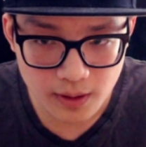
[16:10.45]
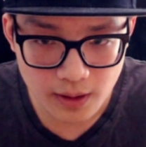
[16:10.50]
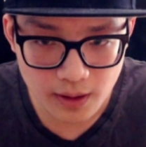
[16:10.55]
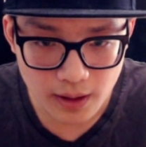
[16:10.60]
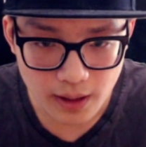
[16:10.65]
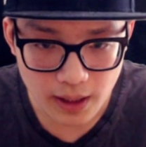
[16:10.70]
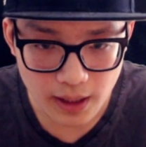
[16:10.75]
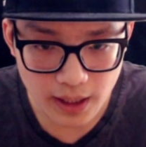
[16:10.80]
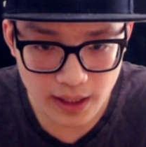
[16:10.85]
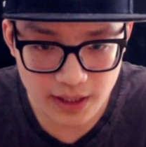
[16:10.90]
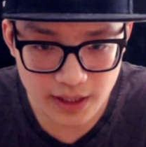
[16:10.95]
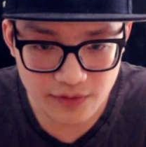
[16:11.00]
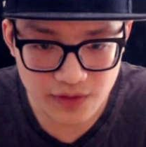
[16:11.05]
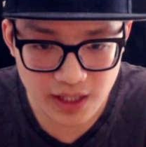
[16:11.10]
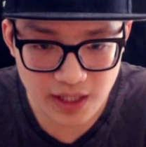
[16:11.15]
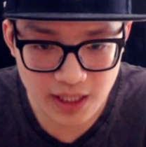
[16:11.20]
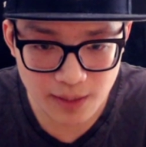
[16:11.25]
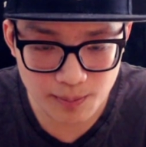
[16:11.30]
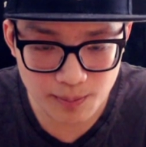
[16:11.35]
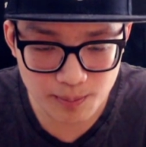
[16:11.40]
And if
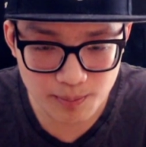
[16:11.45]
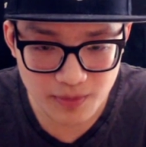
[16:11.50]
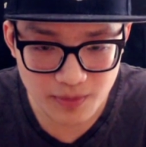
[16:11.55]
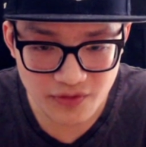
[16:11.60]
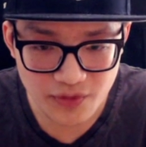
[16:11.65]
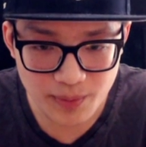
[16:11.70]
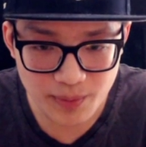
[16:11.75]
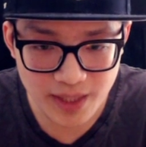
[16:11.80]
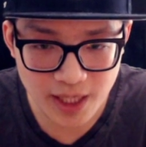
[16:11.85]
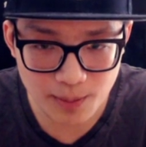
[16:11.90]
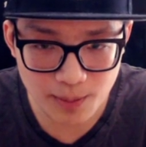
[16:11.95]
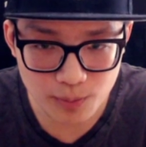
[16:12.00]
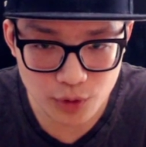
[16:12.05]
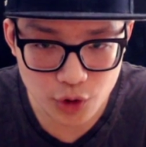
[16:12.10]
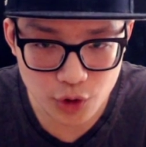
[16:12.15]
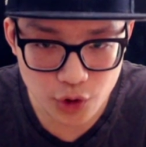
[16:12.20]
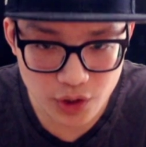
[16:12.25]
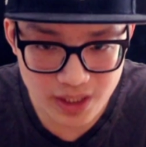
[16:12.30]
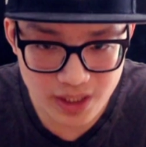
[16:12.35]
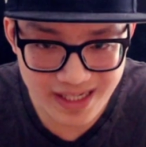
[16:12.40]
they become
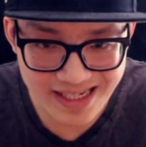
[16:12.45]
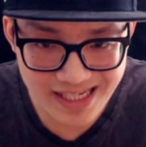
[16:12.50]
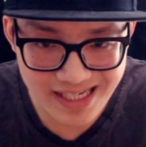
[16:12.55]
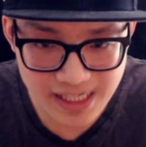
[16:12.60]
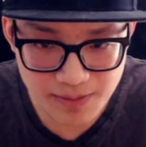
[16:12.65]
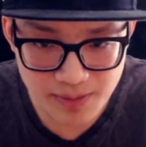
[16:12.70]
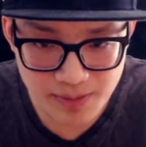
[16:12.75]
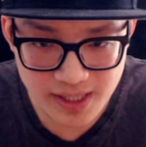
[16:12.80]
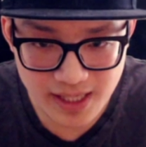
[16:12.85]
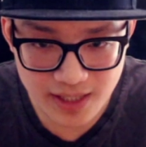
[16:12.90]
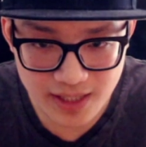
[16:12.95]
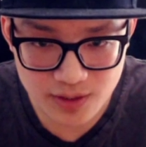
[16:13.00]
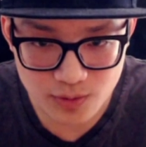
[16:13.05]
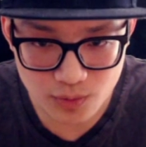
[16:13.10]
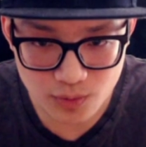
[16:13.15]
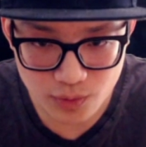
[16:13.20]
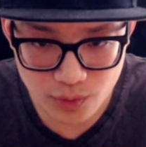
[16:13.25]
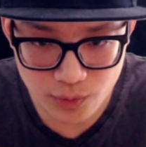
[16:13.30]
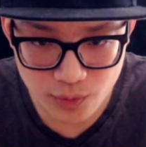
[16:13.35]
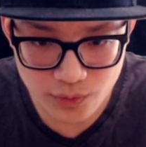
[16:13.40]
good DPS
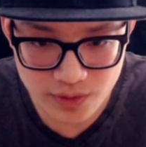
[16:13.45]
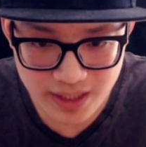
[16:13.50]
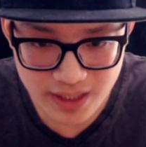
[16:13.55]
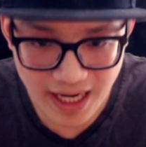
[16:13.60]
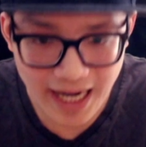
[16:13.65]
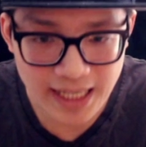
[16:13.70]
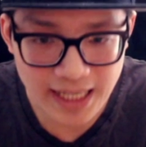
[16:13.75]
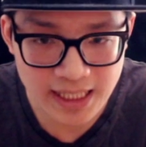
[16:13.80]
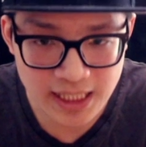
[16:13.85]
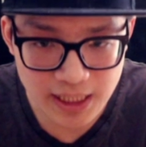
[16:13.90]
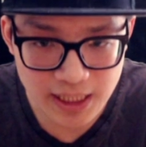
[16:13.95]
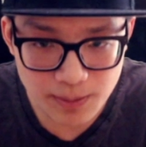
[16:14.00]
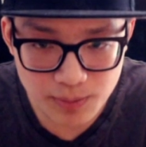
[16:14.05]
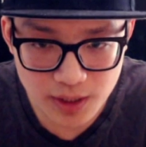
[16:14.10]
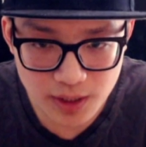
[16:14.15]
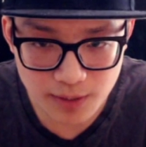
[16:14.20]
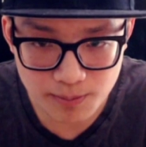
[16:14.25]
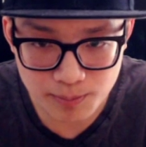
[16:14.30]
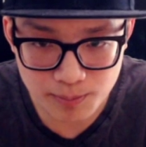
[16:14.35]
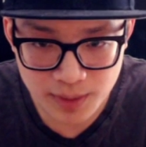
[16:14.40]
runes, I keep
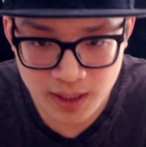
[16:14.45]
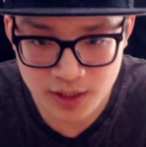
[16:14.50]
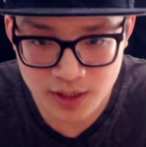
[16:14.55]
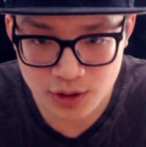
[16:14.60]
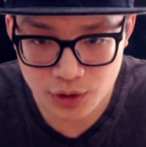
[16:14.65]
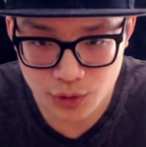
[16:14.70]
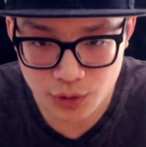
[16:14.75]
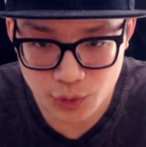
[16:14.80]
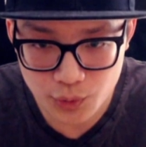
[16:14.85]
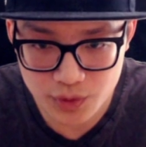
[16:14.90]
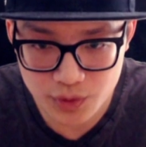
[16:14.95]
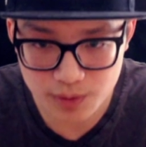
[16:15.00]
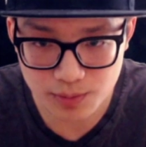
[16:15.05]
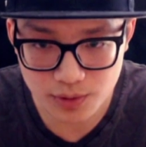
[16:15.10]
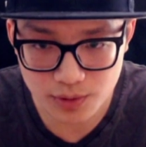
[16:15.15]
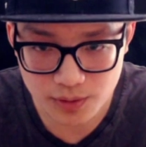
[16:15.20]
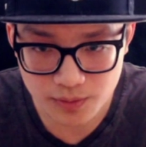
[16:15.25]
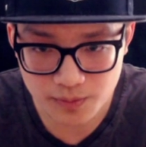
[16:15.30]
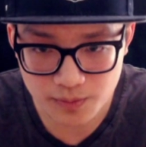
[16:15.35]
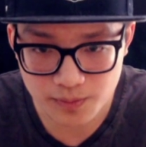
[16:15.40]
them because they're
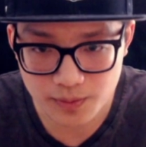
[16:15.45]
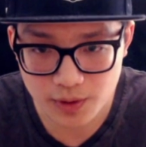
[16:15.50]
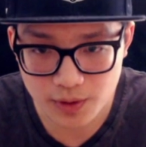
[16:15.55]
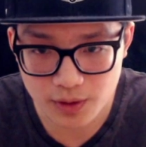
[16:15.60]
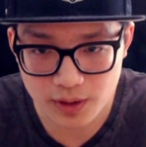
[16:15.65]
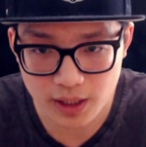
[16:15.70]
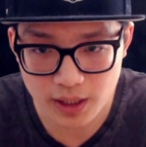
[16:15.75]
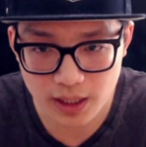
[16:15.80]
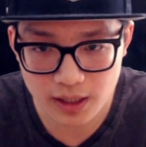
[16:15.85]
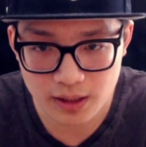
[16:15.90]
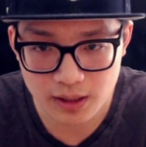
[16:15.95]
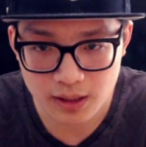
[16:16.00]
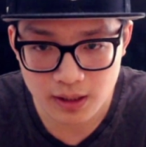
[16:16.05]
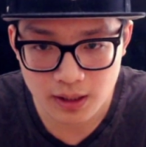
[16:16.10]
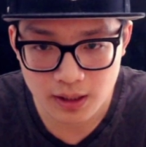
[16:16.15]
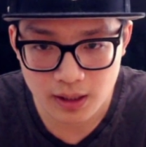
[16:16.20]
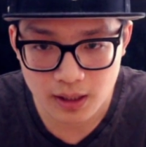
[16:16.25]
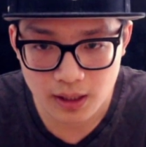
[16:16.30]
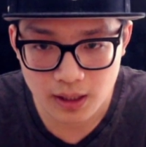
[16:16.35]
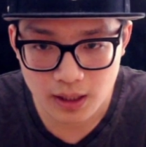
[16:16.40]
usable, okay?
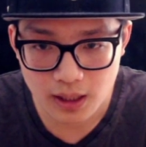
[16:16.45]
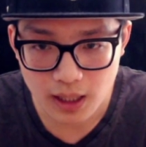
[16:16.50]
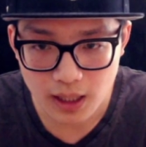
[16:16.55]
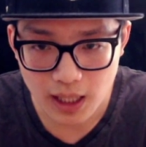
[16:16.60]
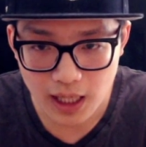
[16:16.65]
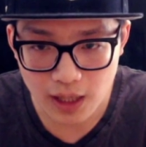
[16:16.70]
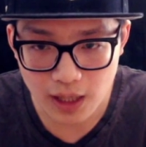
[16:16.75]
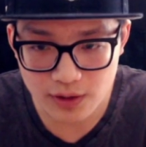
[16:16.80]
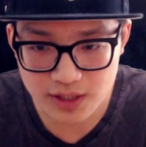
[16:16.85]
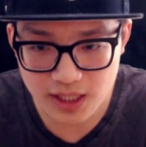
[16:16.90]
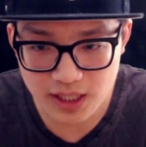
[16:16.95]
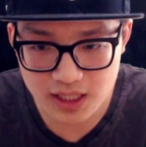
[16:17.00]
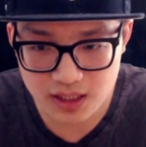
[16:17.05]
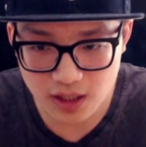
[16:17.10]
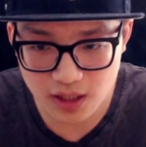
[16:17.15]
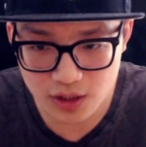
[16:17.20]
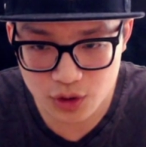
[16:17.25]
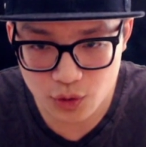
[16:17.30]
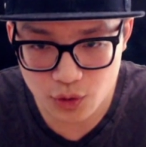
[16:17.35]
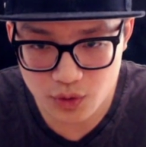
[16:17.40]
I don't see any
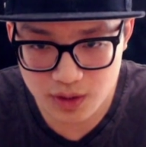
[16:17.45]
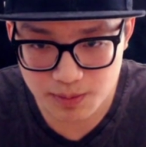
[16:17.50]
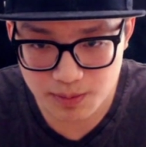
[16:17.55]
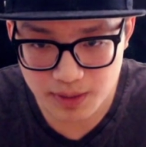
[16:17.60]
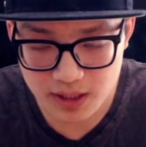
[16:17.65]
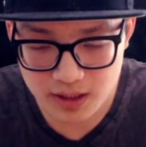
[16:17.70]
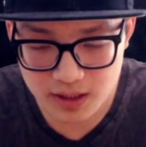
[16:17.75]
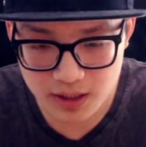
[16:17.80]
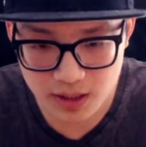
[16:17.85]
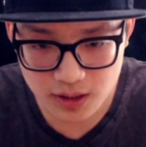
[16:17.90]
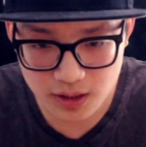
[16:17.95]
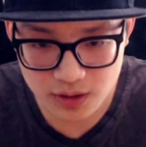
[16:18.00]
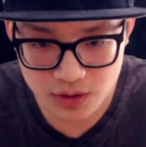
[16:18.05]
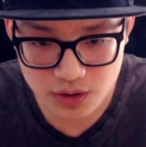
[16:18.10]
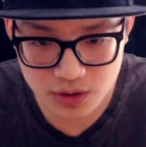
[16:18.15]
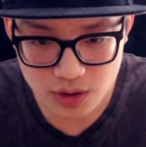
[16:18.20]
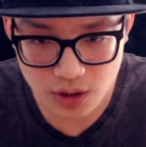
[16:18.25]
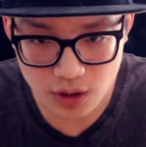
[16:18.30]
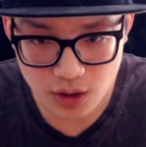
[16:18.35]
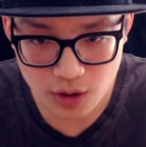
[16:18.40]
slot 2 speeds here,
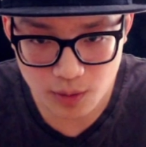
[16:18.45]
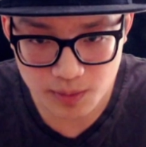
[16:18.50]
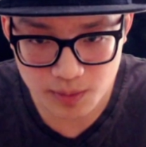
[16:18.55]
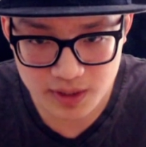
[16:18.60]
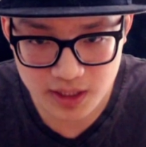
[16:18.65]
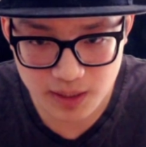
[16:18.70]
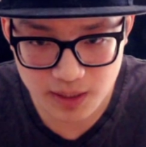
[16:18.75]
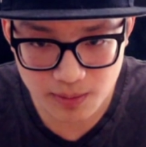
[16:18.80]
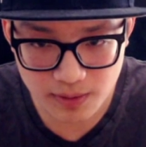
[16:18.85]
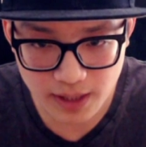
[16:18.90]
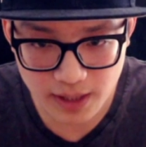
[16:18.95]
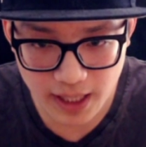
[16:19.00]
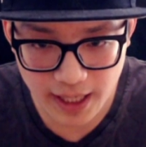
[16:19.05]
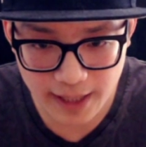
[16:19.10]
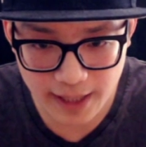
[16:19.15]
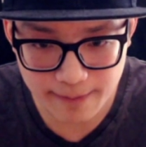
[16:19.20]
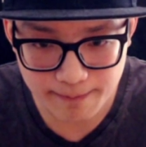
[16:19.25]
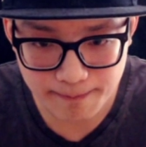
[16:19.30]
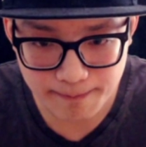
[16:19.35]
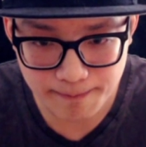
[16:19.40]
so skip
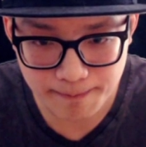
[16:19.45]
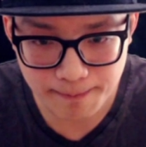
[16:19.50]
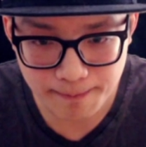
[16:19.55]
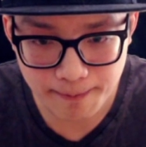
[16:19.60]
that.